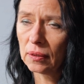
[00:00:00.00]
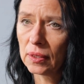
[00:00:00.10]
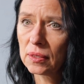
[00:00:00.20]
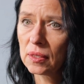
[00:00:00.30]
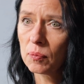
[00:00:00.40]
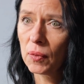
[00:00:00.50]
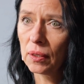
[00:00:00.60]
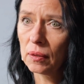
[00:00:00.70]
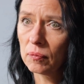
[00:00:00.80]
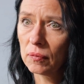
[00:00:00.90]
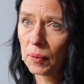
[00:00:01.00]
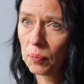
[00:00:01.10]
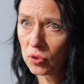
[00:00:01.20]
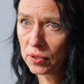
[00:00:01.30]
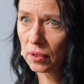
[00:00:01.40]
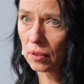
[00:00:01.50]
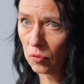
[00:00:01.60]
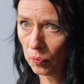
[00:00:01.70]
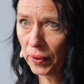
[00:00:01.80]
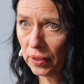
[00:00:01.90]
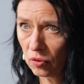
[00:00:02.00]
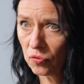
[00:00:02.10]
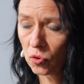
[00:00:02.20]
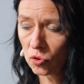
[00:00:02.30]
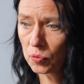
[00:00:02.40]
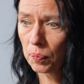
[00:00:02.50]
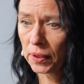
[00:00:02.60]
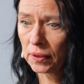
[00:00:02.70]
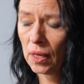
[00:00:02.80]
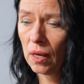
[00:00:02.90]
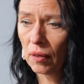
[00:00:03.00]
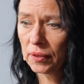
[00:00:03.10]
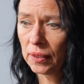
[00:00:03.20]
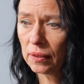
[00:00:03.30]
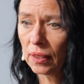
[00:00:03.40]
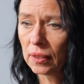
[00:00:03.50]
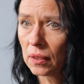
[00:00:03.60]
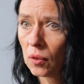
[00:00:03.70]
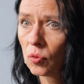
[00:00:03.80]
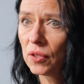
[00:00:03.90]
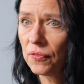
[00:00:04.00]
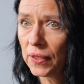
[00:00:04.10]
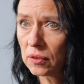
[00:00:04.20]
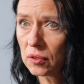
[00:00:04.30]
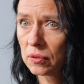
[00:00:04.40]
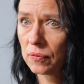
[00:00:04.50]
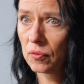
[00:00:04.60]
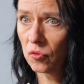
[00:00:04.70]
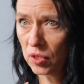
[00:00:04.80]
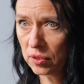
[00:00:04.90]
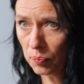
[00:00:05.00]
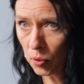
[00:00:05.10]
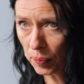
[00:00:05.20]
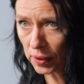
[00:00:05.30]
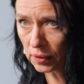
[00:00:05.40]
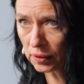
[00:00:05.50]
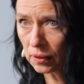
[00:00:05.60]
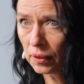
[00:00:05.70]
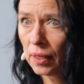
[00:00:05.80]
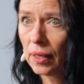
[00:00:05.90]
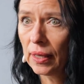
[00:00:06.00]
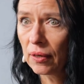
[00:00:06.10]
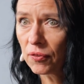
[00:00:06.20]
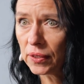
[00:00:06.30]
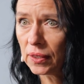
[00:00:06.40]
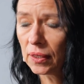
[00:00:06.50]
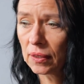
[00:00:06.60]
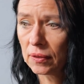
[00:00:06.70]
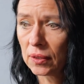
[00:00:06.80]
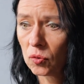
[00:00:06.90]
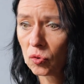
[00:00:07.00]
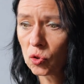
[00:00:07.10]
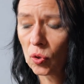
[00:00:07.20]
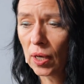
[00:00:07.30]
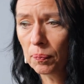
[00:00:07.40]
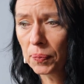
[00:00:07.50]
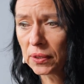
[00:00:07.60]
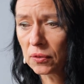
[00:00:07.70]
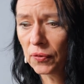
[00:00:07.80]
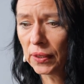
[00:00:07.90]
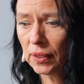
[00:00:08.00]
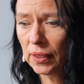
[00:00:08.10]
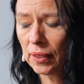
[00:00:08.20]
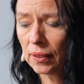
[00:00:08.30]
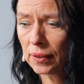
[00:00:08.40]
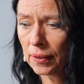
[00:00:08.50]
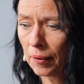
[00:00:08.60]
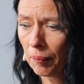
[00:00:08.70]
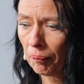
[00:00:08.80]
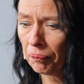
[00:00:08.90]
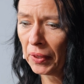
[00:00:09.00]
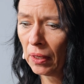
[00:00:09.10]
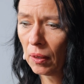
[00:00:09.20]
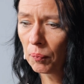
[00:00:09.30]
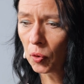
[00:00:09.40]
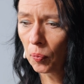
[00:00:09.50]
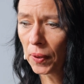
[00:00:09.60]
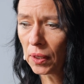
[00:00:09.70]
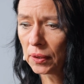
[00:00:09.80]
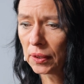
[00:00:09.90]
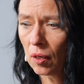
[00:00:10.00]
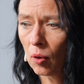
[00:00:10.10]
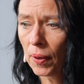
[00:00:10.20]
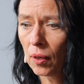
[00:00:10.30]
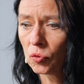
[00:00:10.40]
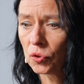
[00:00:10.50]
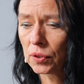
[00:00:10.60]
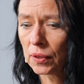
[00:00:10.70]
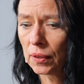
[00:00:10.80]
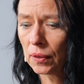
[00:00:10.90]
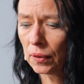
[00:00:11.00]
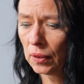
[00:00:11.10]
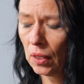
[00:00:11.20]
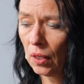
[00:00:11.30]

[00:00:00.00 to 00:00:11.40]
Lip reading: this is my personal opinion, of course, but I think it only feeds Russian propaganda. Everything that also happens with the propaganda about, the